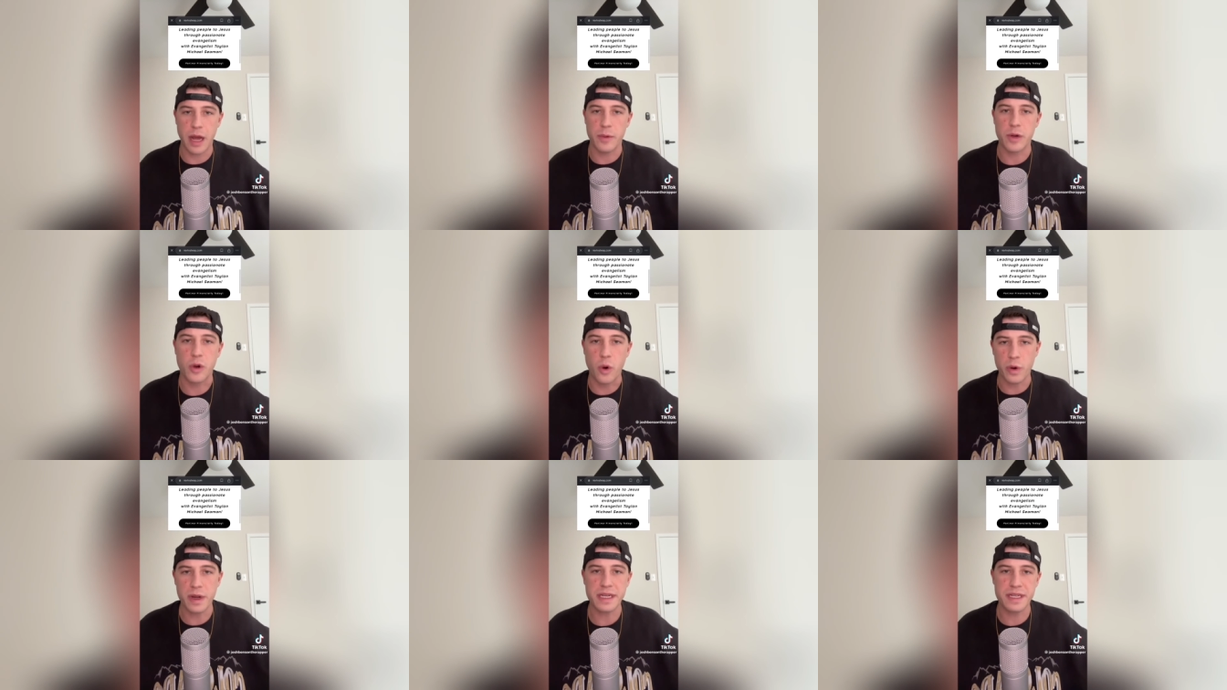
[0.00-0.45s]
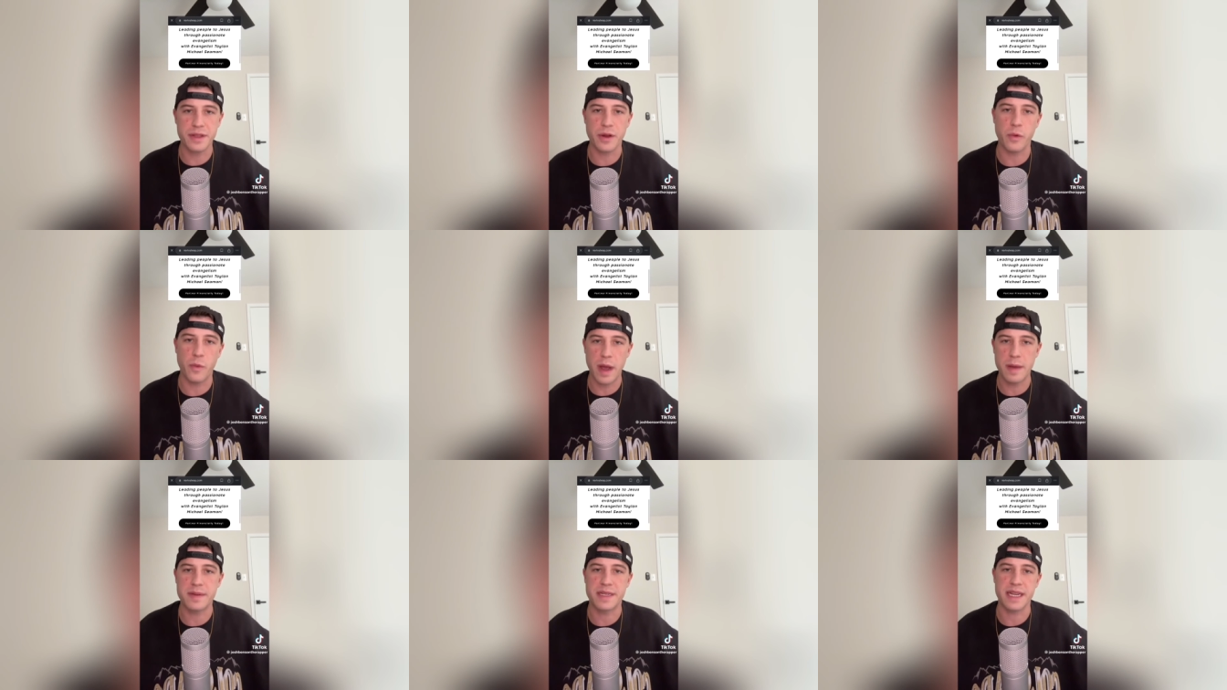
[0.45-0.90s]
Now, according to their
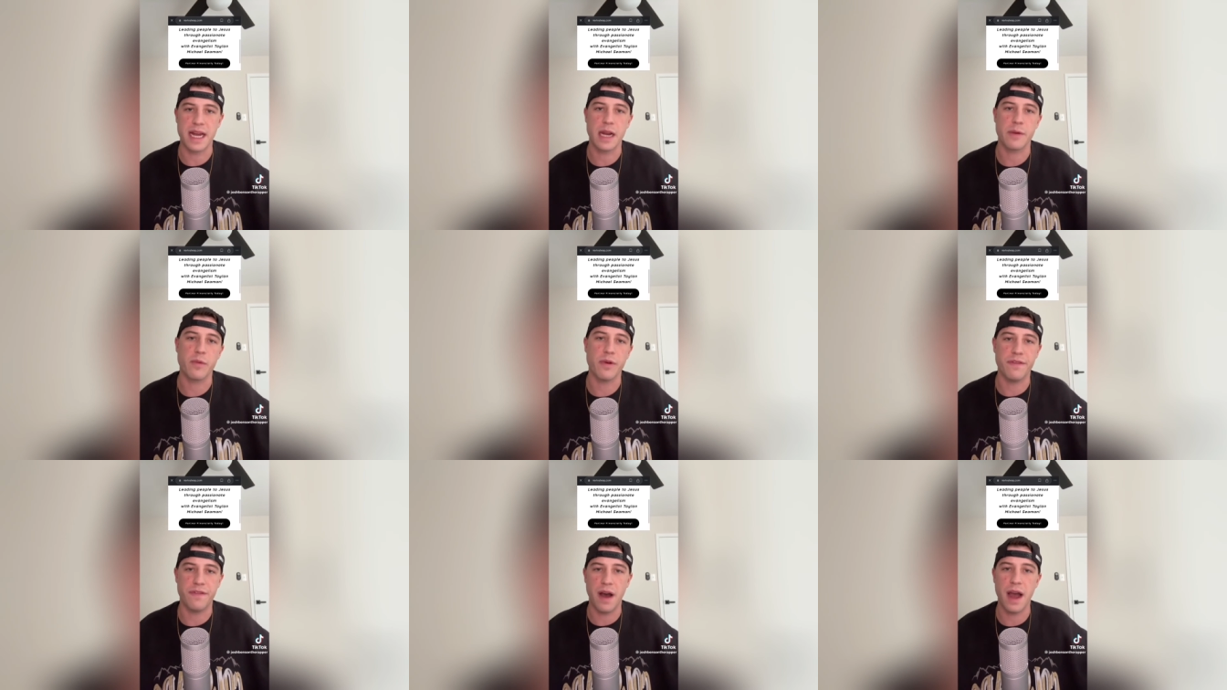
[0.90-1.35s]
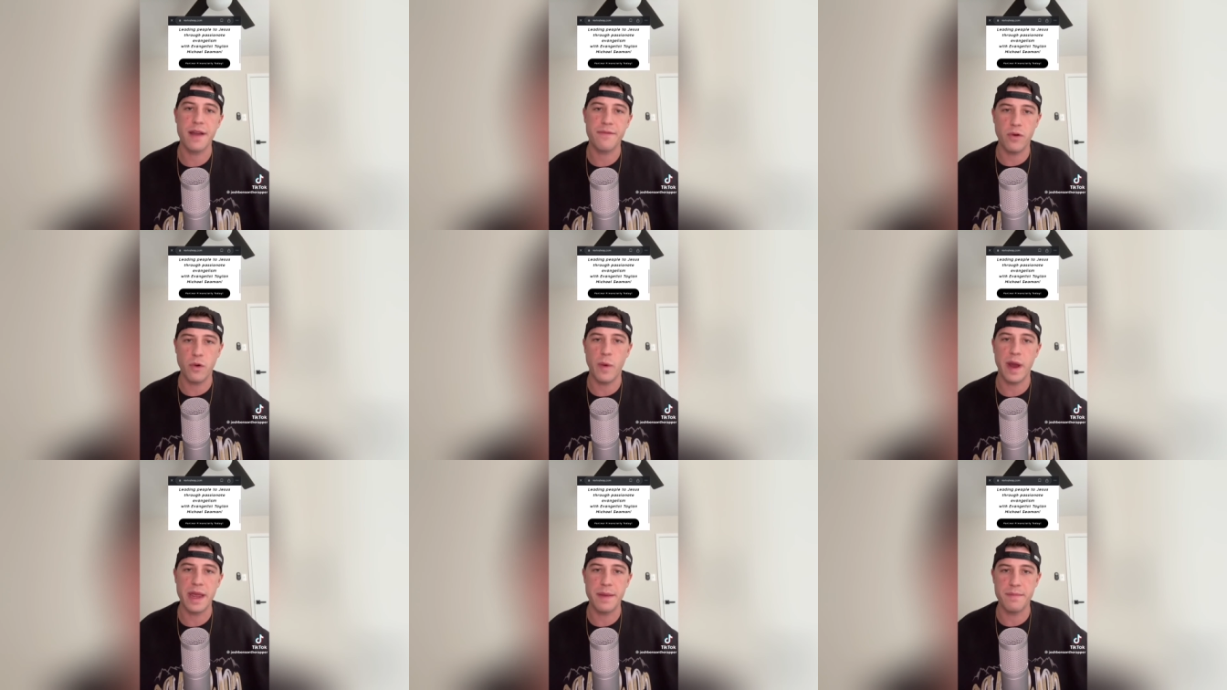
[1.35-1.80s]
website,
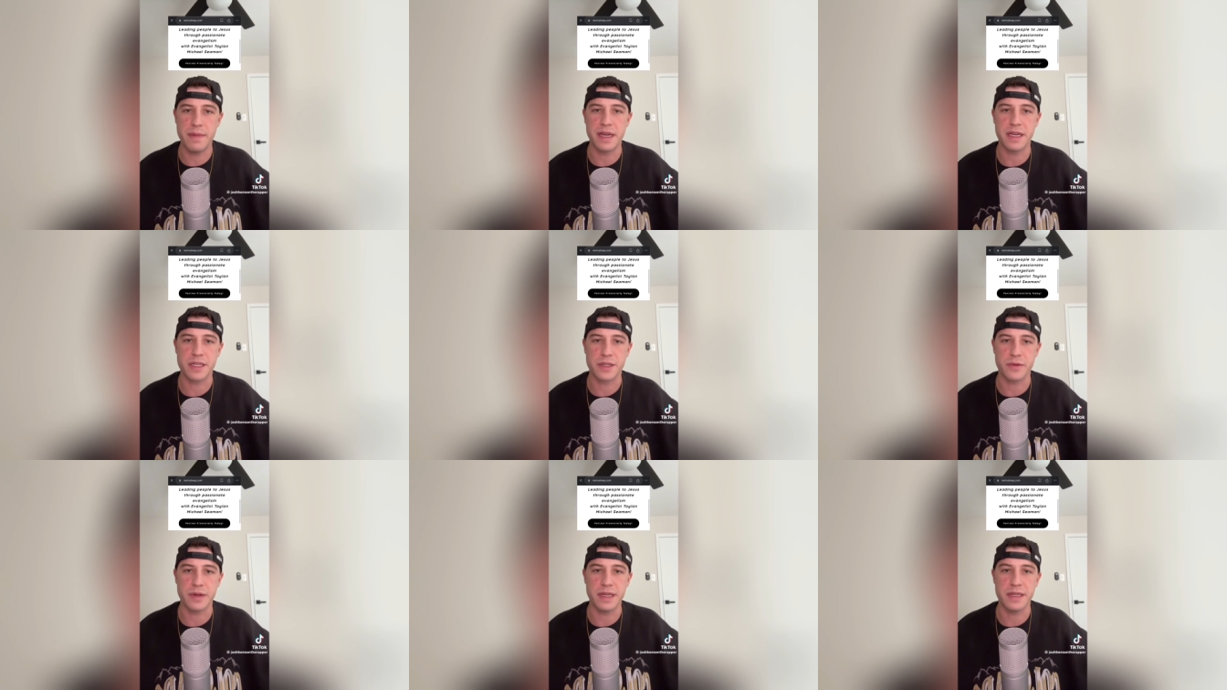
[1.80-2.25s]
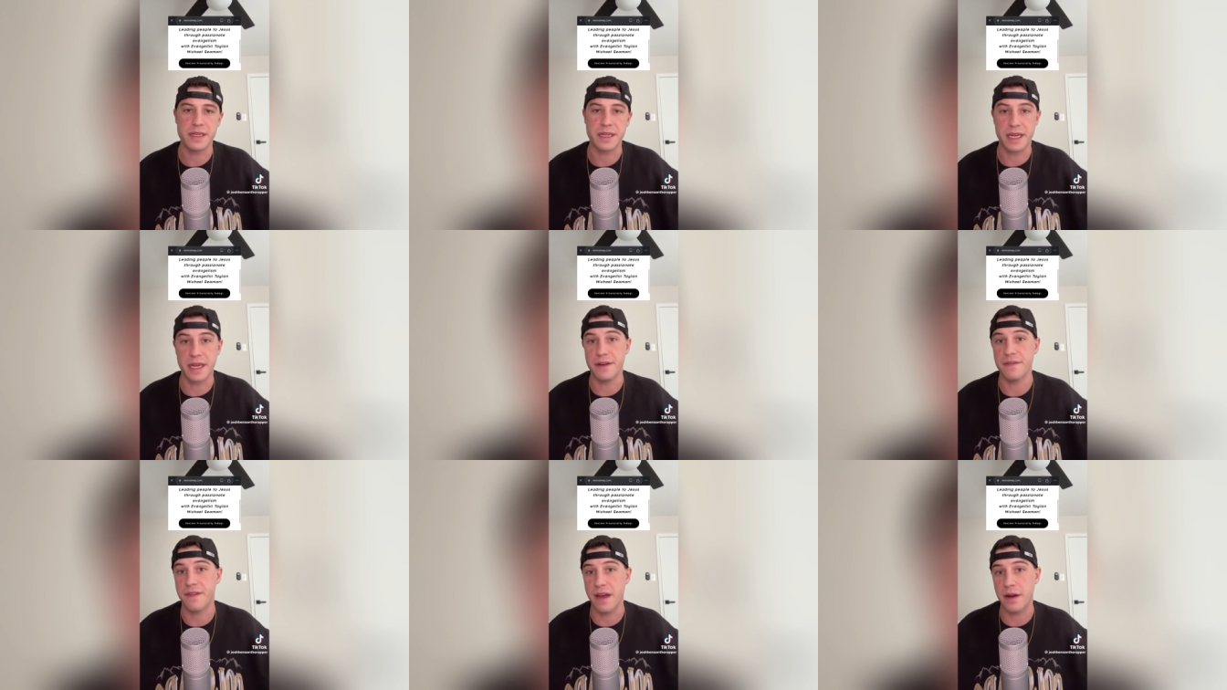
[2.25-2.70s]
Revival Way Ministries,
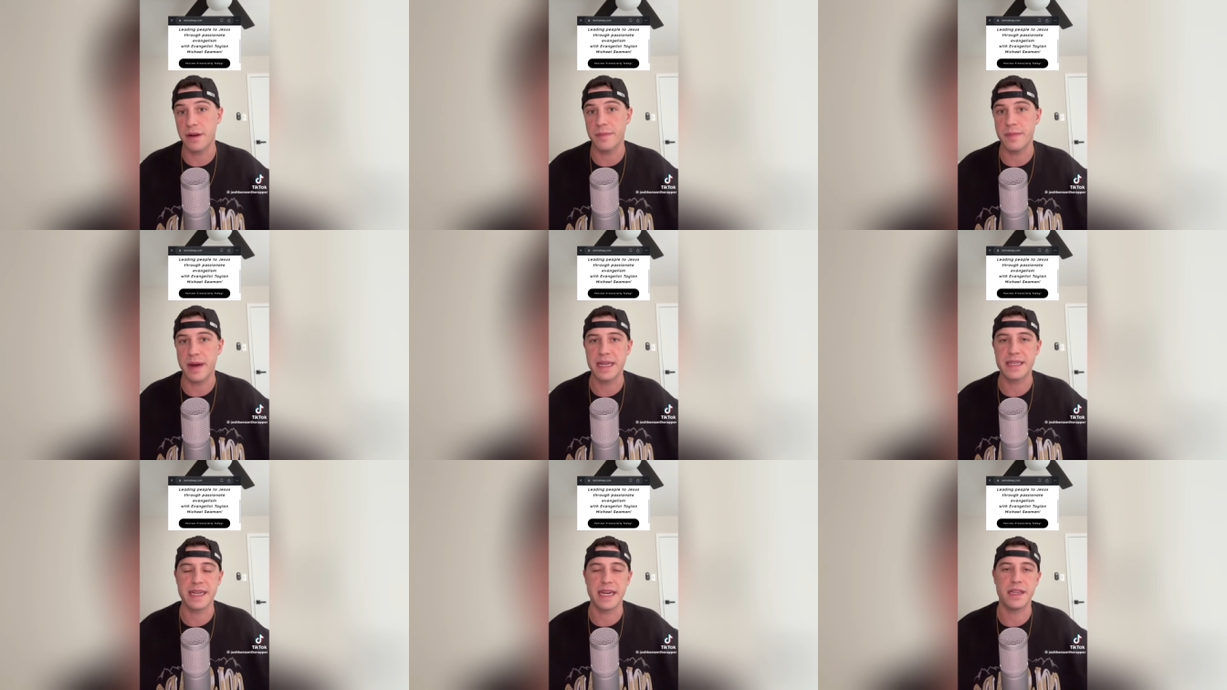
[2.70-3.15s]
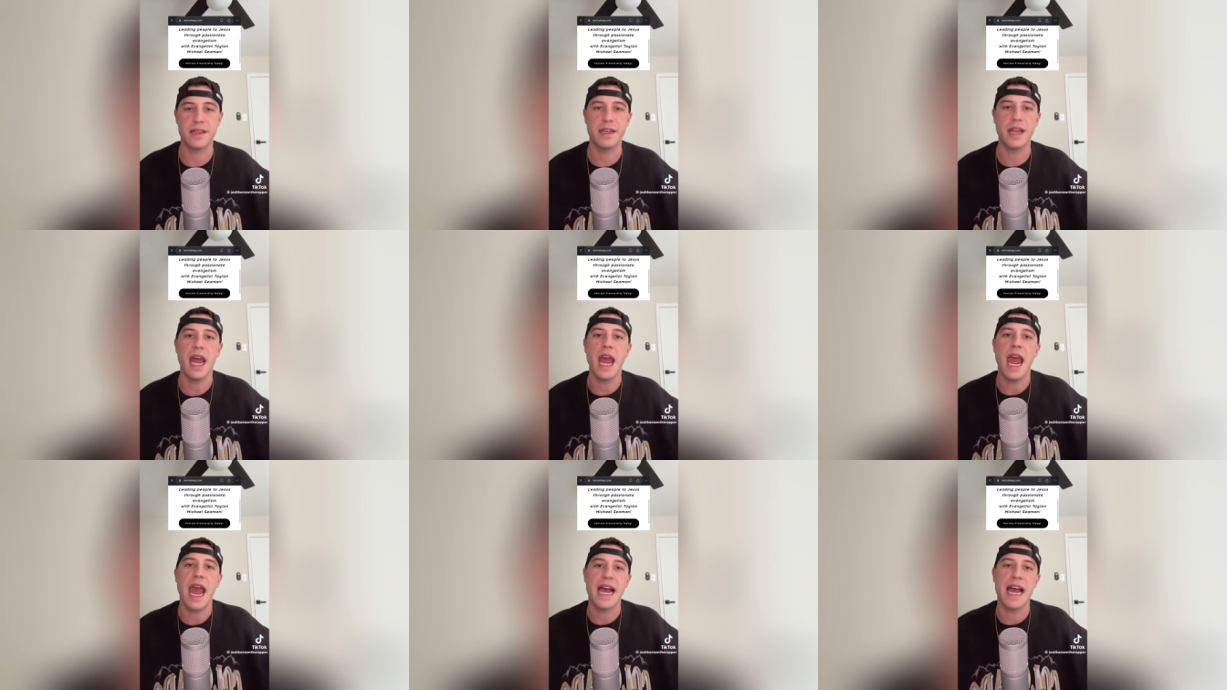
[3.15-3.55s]
again founded by Taylan,